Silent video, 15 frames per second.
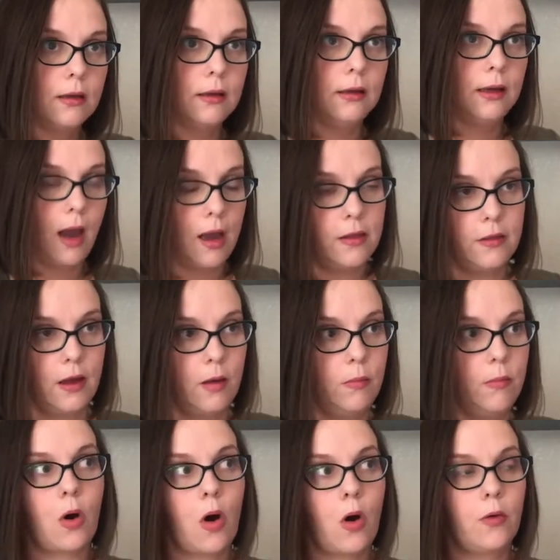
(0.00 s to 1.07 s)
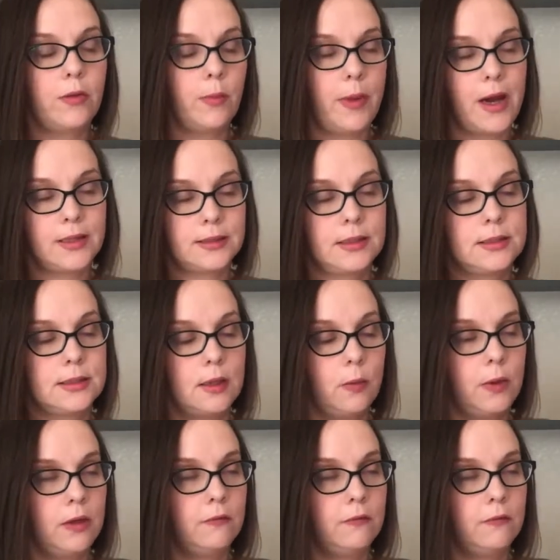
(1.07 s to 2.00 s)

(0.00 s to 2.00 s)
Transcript: get them. All the baskets that we